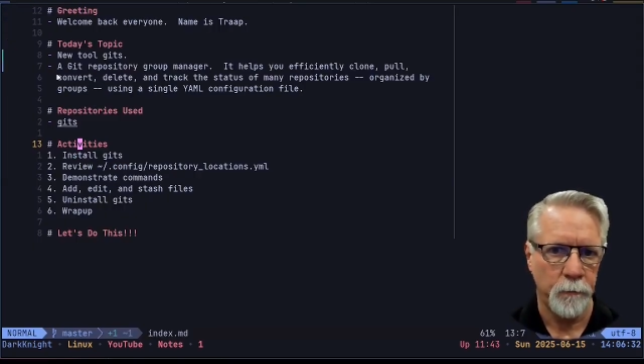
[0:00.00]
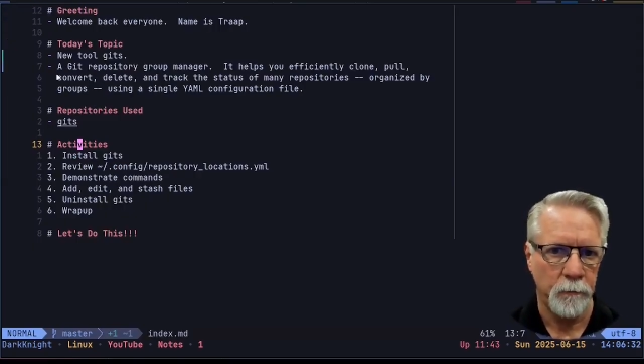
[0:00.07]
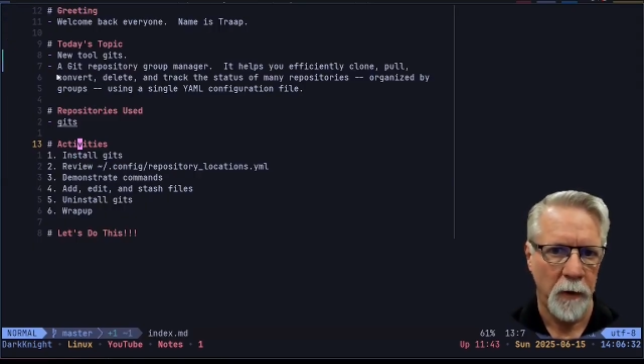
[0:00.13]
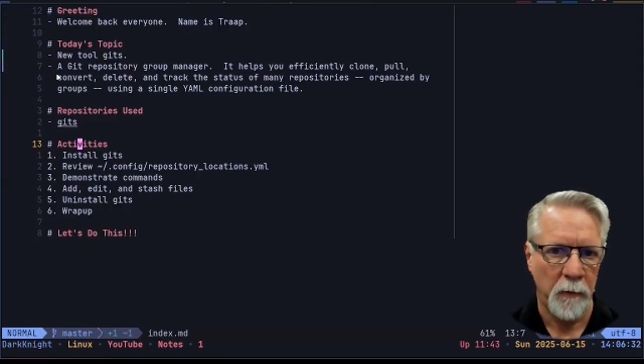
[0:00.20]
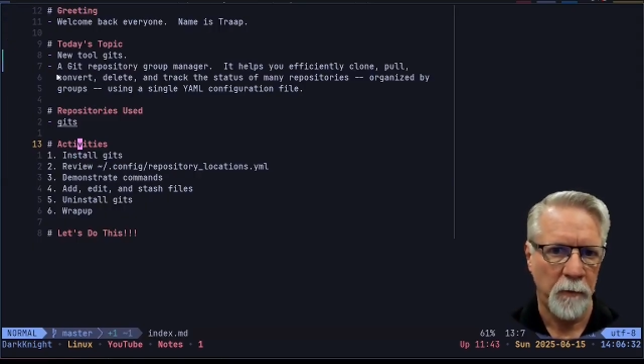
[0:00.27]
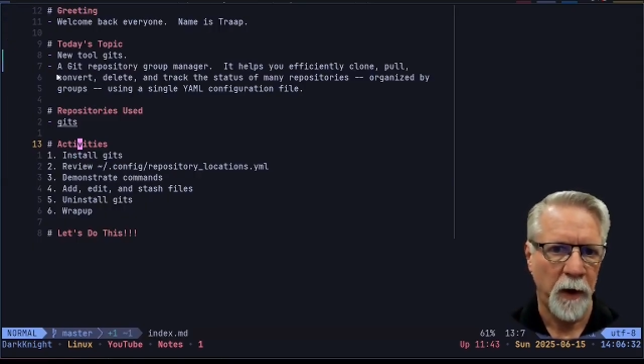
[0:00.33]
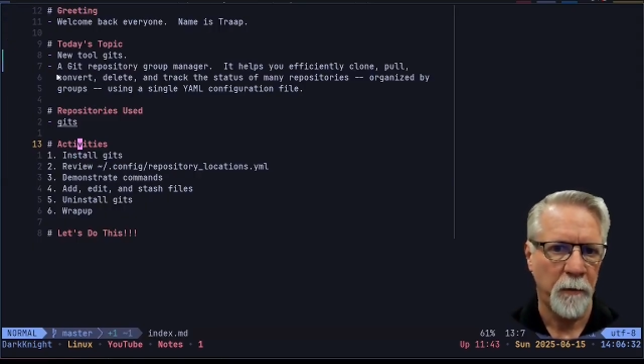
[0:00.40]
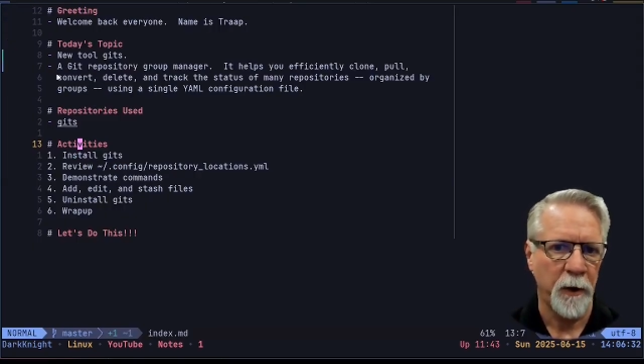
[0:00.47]

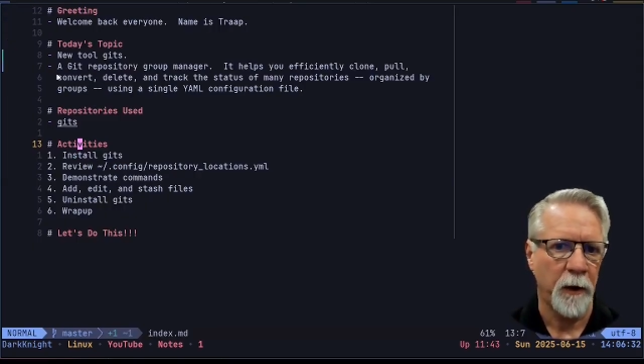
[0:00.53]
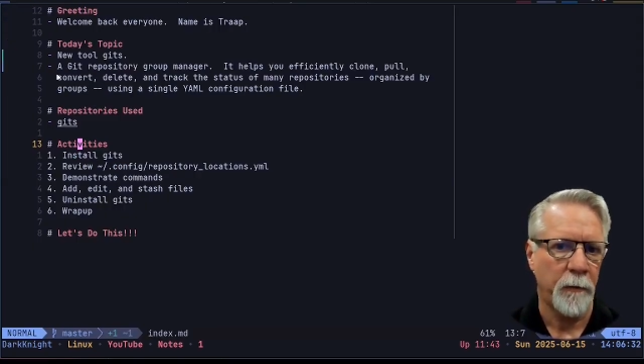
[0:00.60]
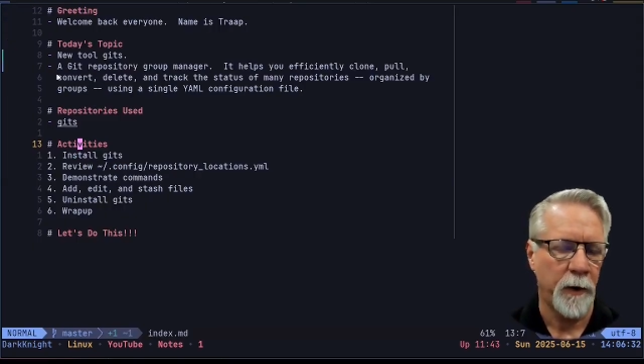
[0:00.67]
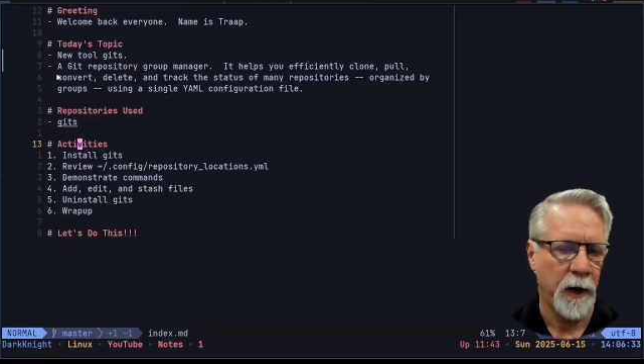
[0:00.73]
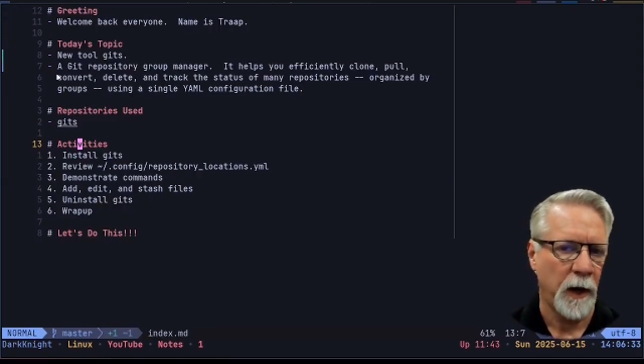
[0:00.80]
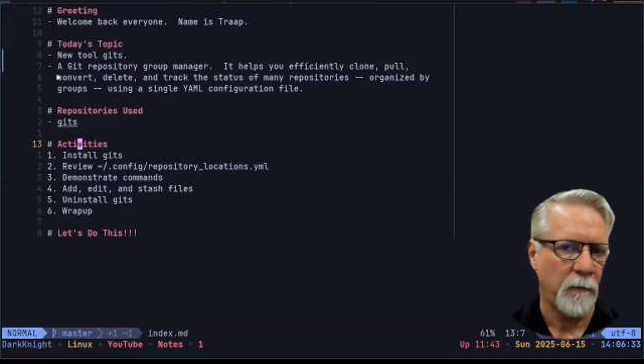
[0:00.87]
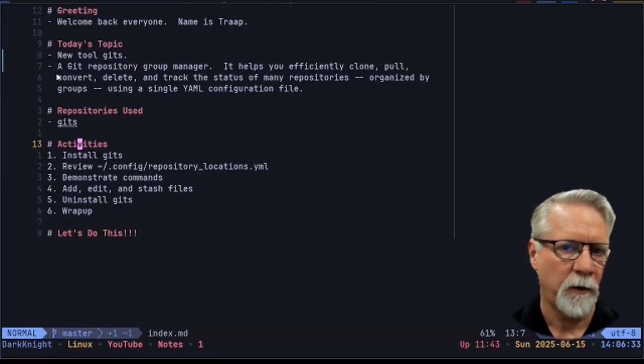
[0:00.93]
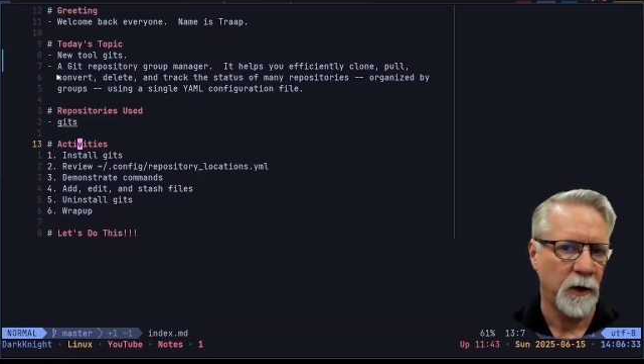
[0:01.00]
I probably already
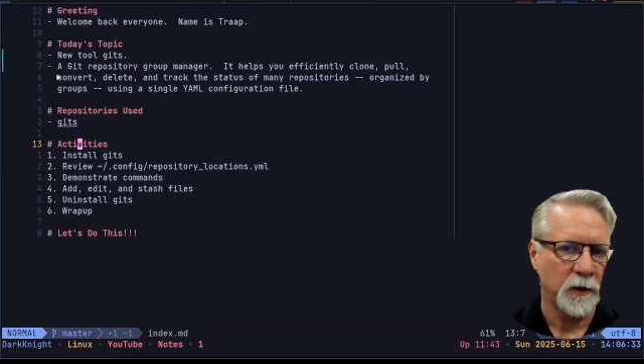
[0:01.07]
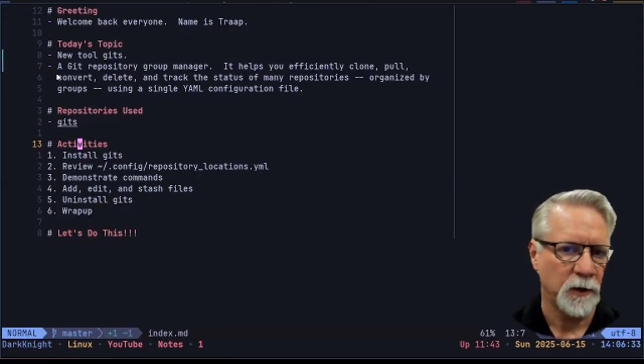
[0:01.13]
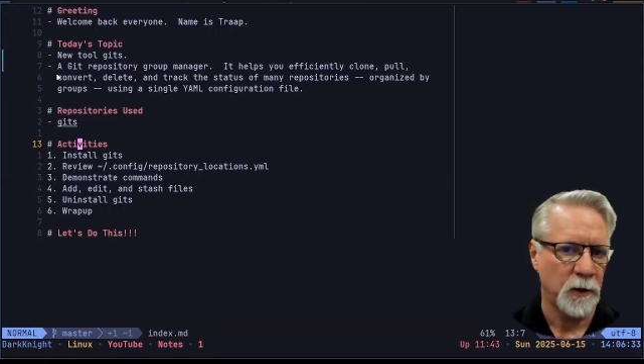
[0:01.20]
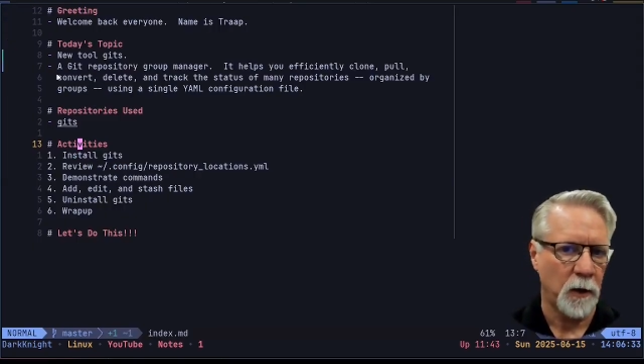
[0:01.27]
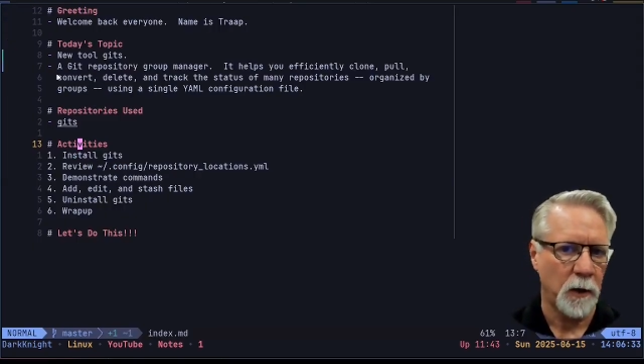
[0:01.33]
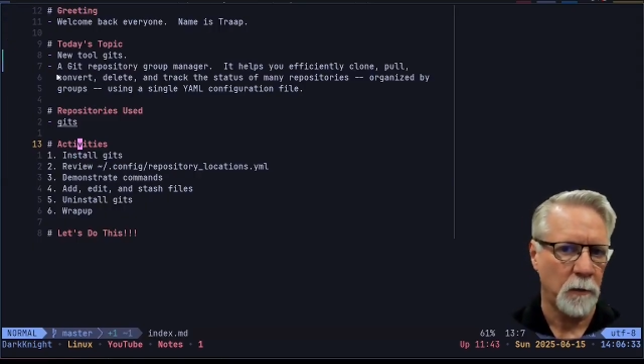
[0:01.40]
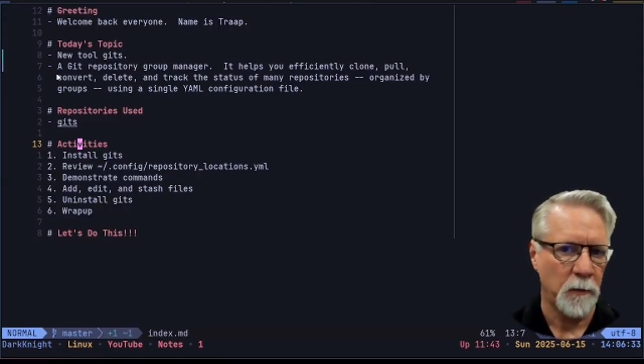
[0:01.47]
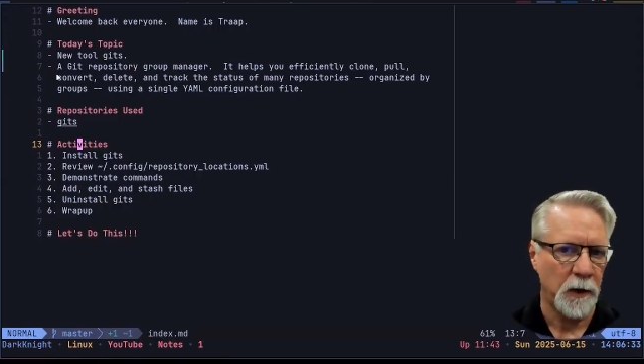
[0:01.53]
have it
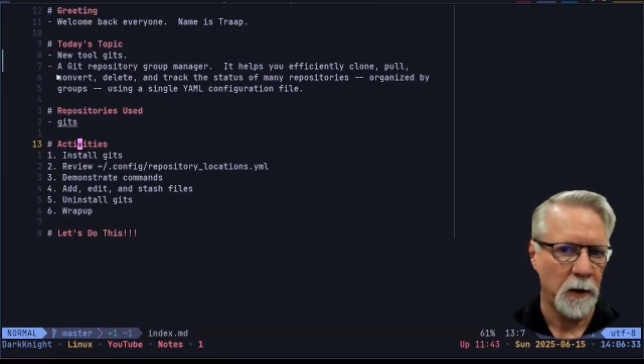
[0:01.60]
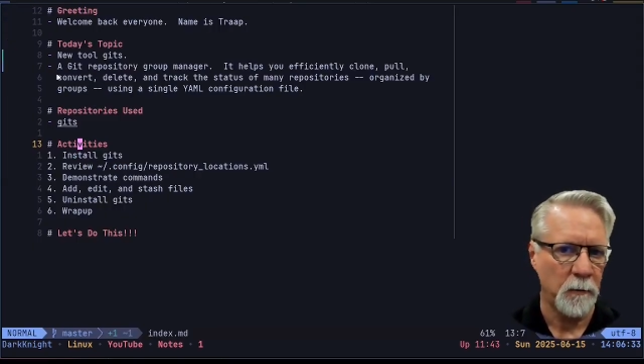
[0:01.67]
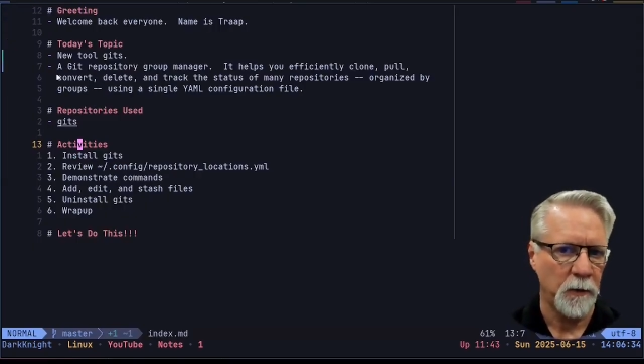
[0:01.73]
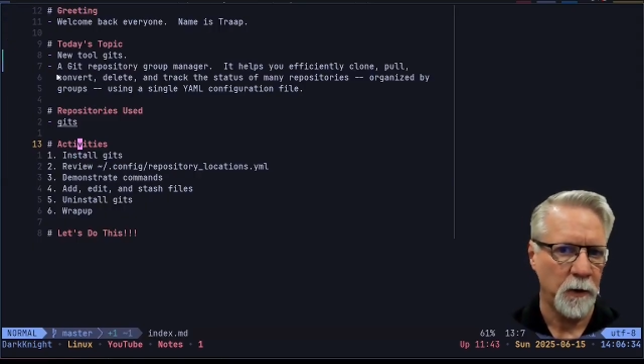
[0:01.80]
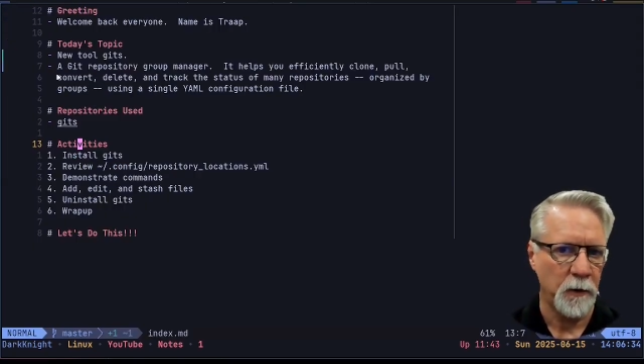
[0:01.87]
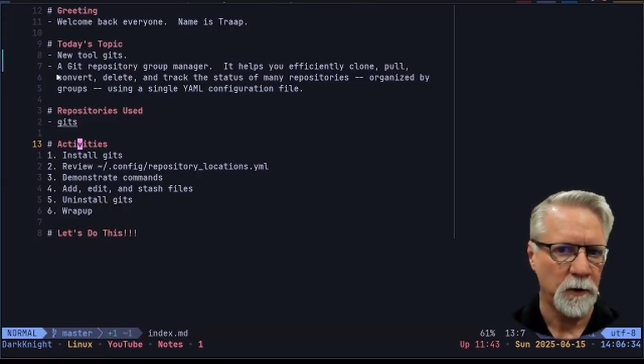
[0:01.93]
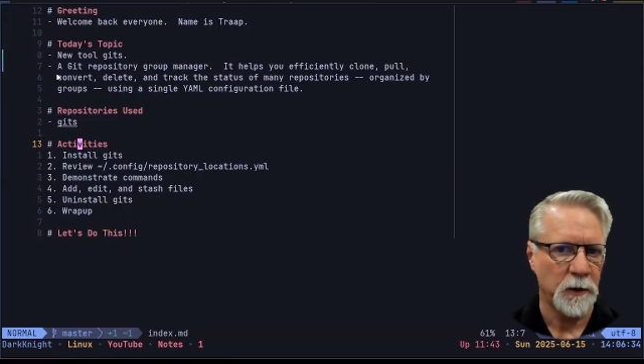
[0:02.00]
installed on my computer,